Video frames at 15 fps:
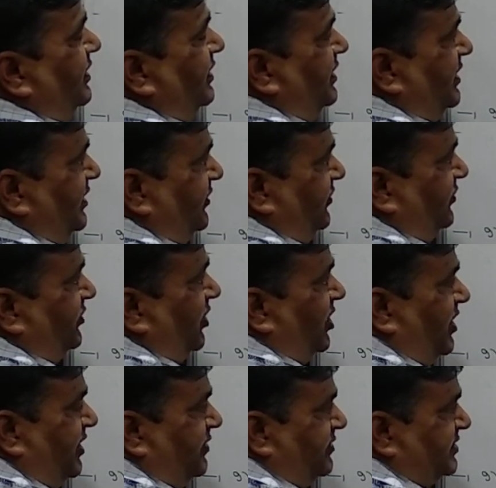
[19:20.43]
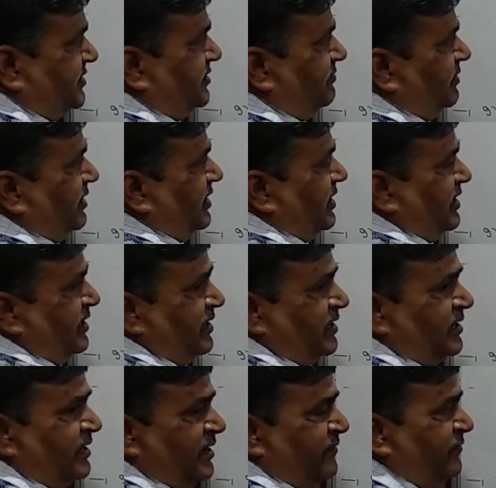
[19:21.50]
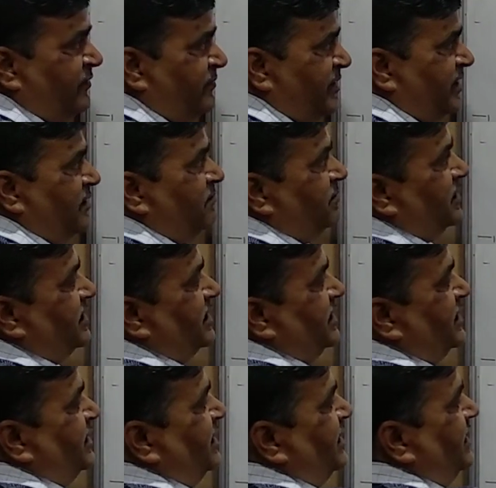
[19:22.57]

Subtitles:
a short duration plant, ephemeral plant,